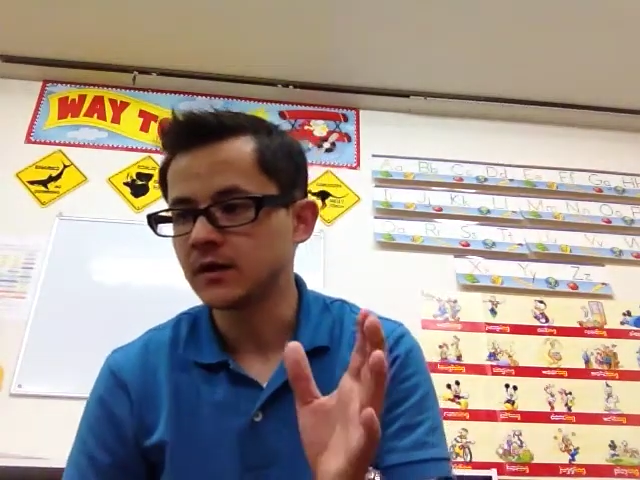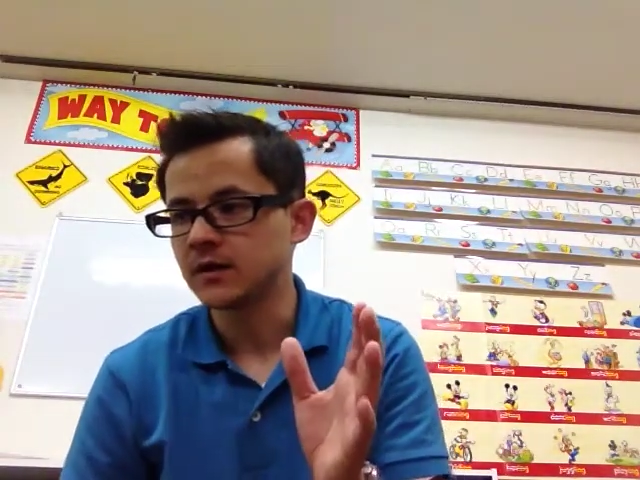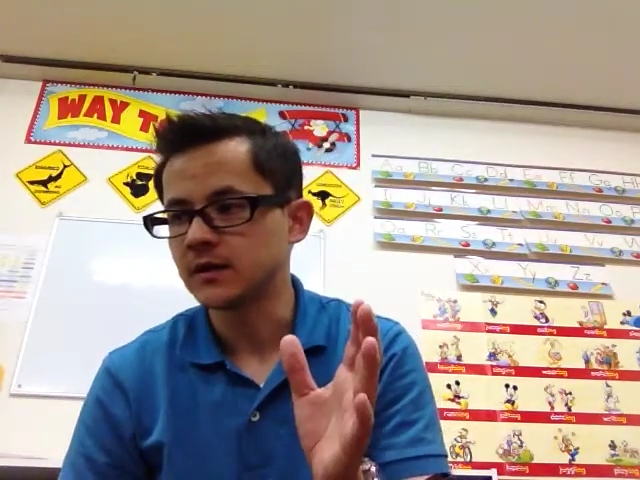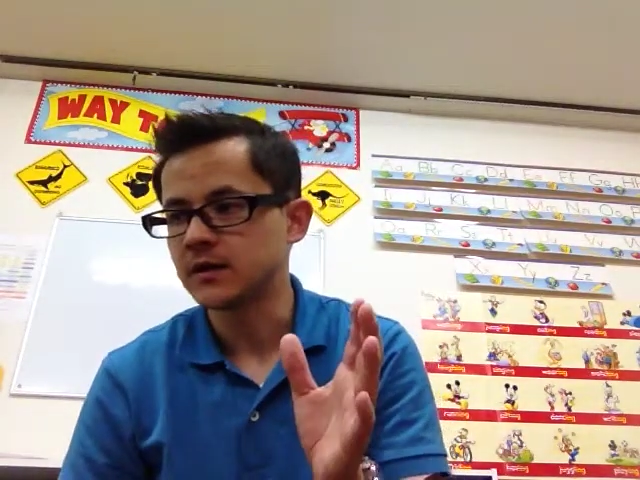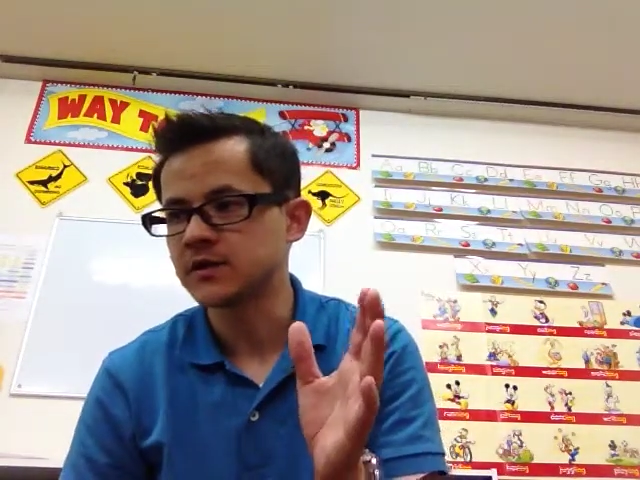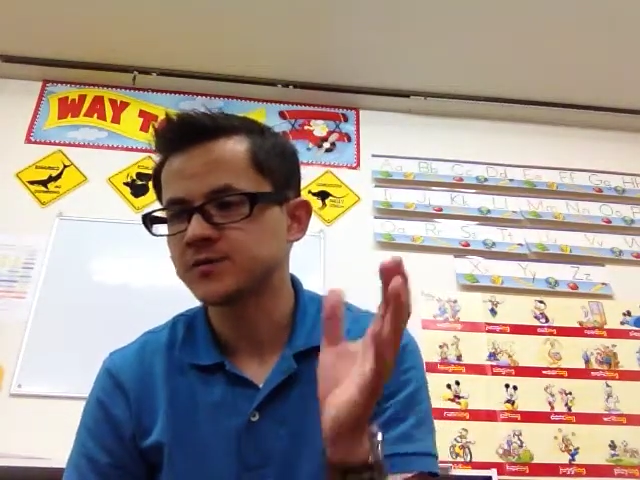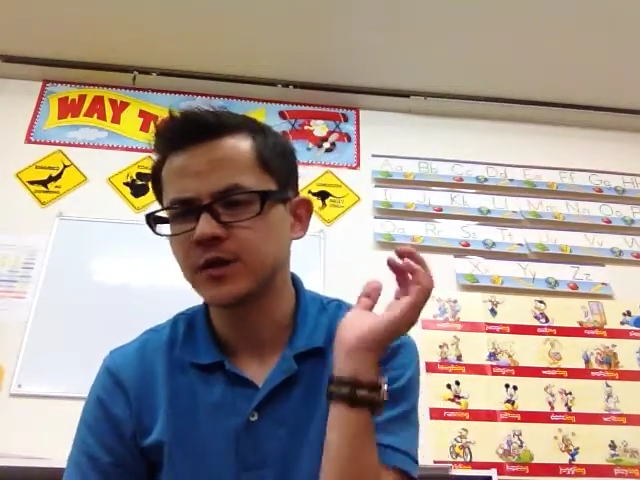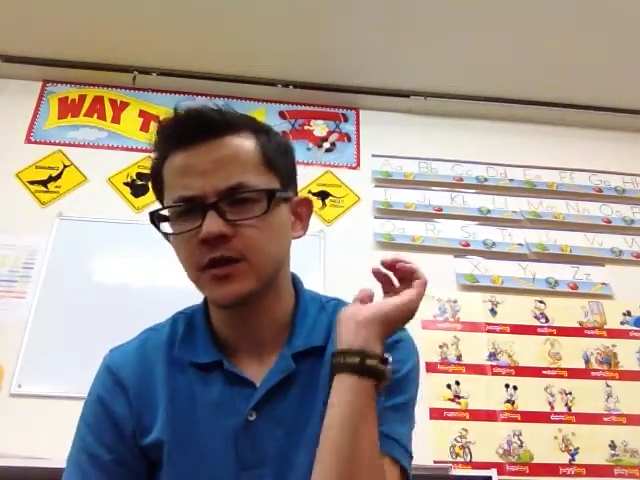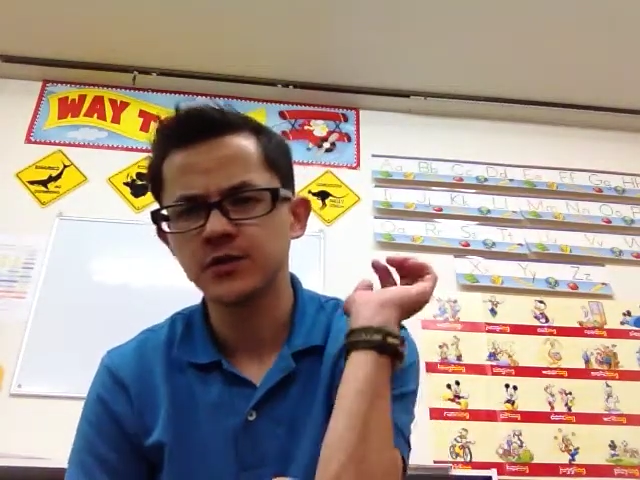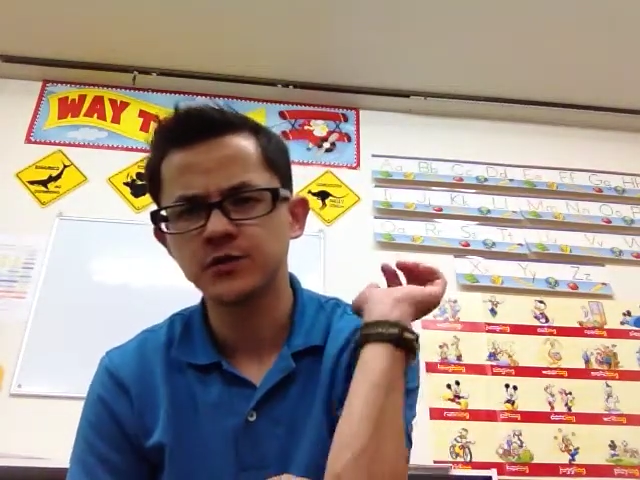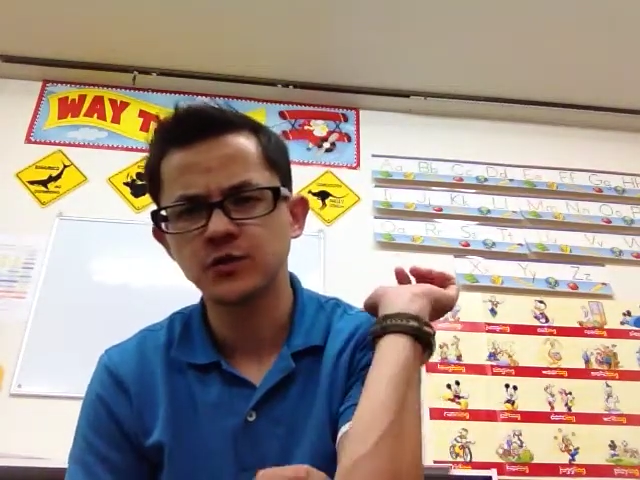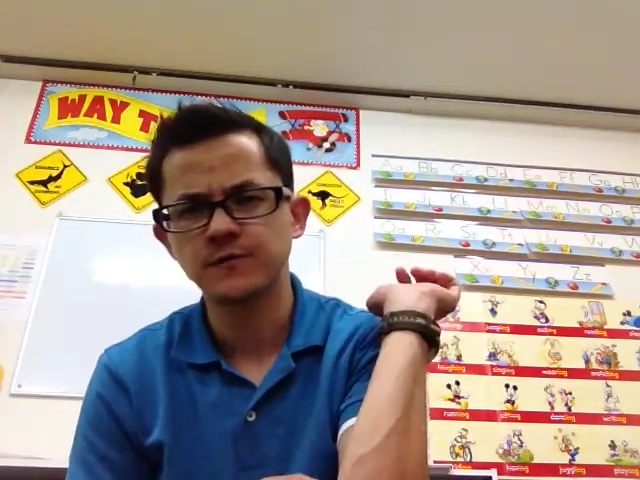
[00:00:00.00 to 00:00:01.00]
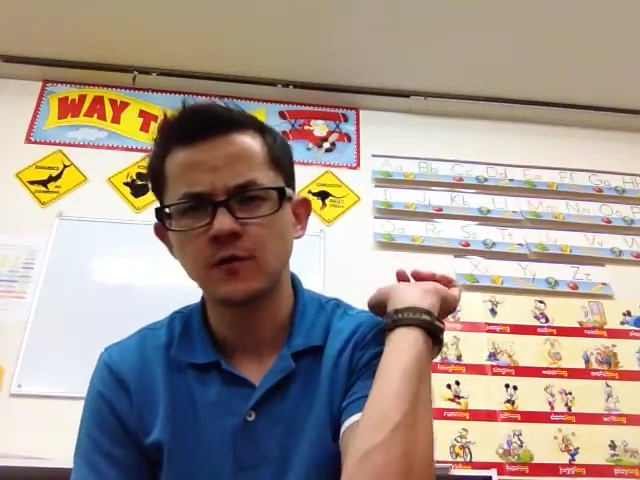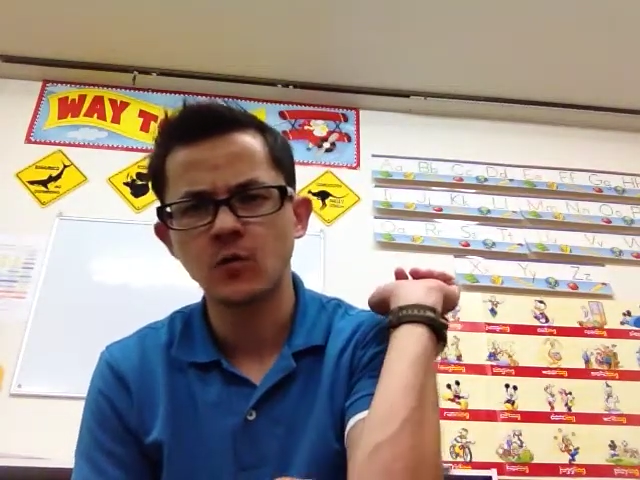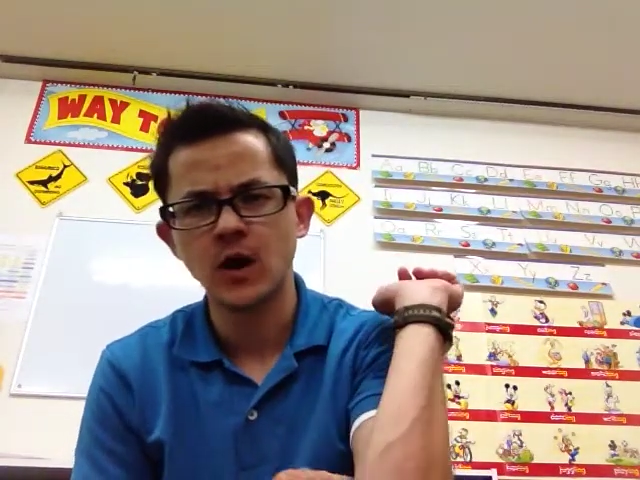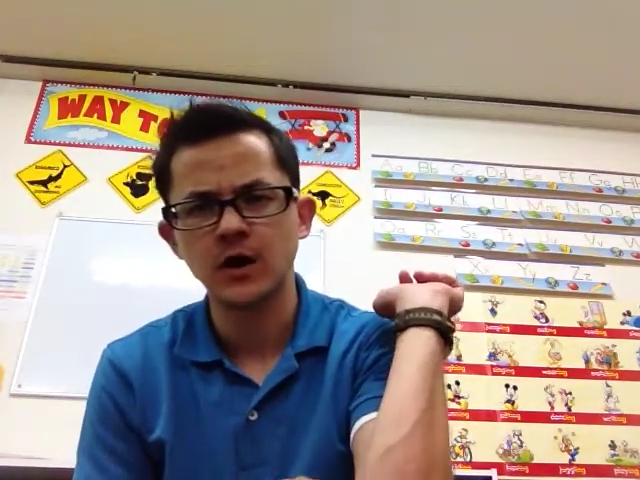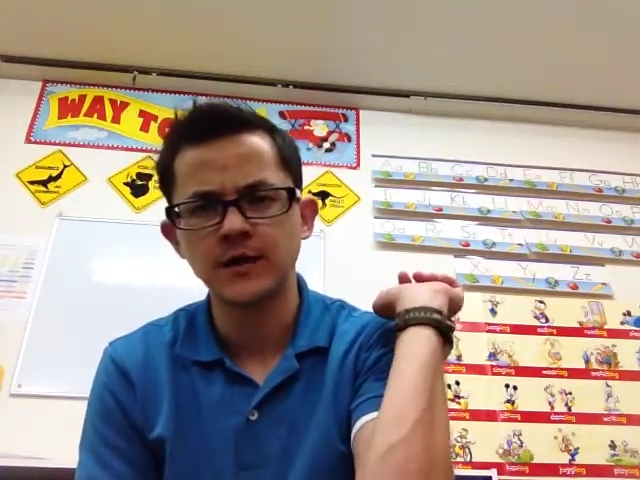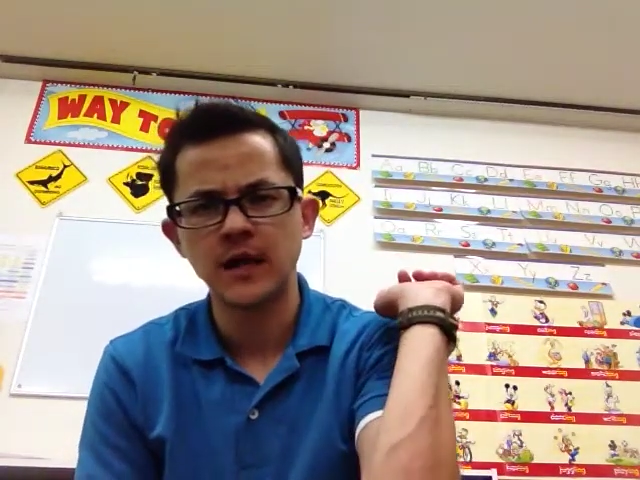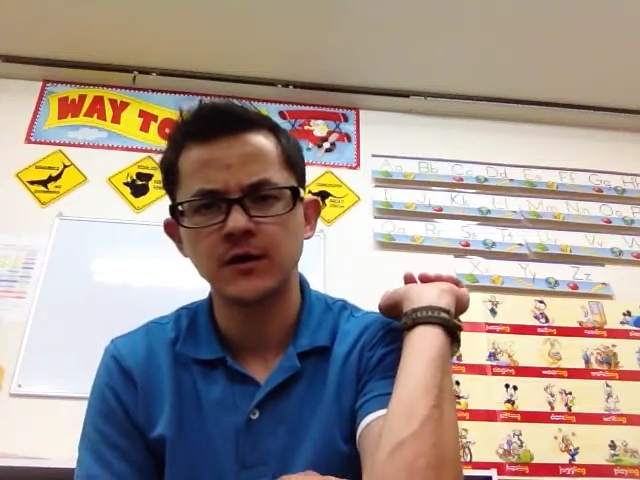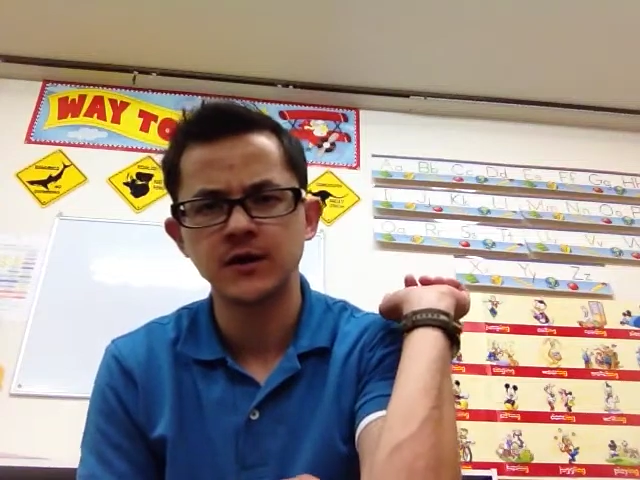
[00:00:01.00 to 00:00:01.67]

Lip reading: He's been on YouTube for a while now.